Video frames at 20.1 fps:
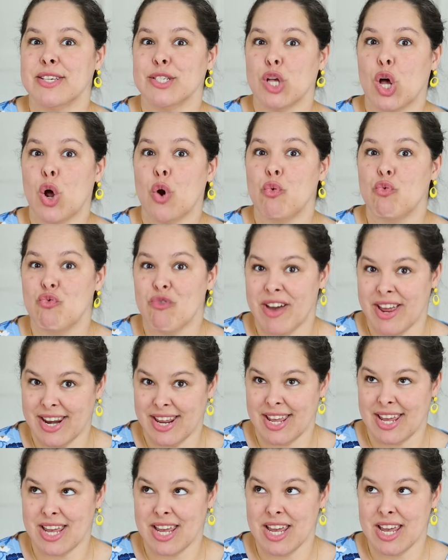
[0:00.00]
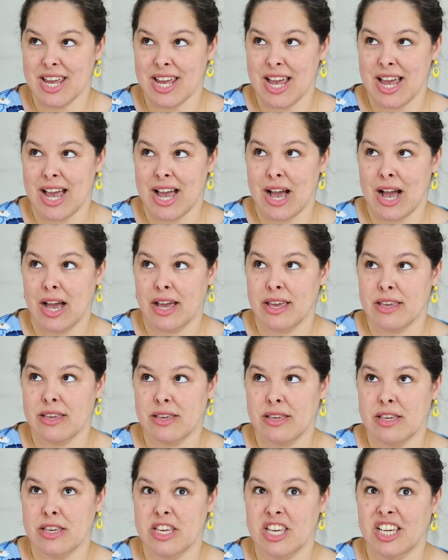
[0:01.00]
this already
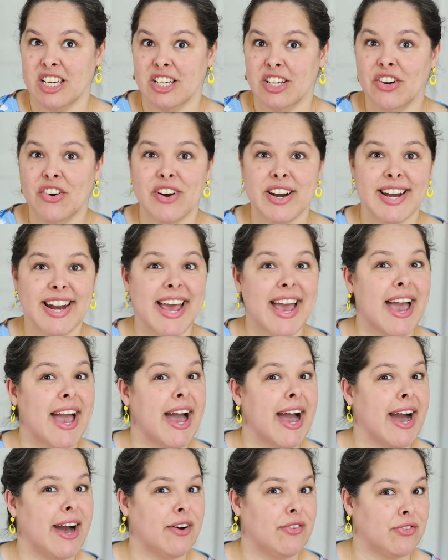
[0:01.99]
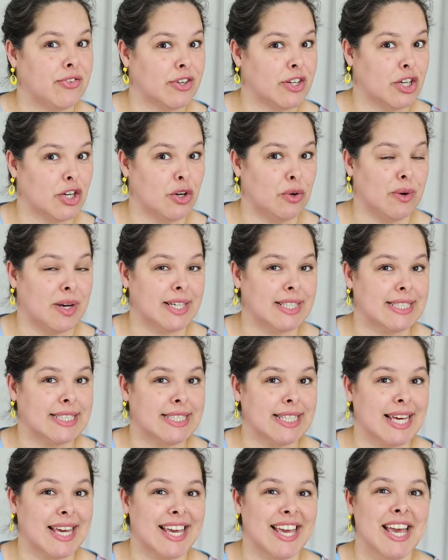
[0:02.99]
a year and a half ago, I
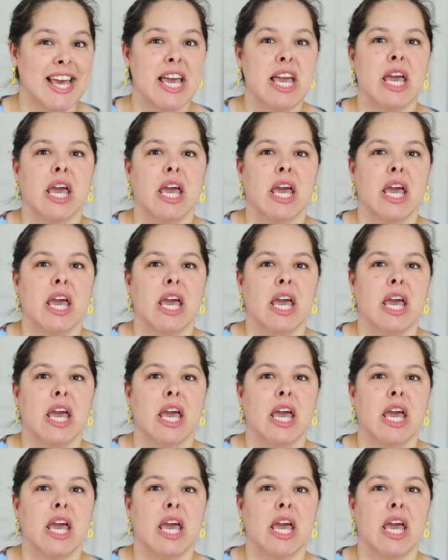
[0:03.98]
think,